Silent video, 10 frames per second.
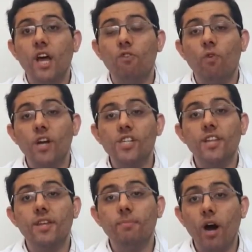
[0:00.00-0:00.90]
washing
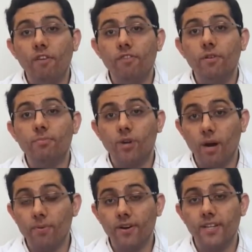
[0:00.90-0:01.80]
them off
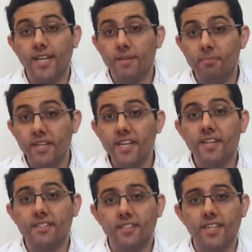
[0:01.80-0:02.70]
properly and
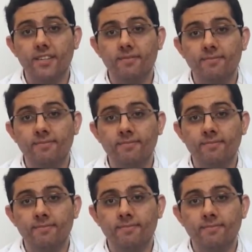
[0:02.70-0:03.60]
immediately.
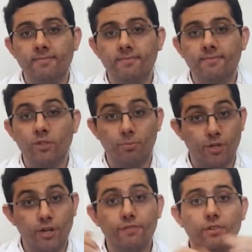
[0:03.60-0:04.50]
So be
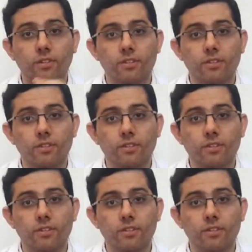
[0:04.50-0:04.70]
careful.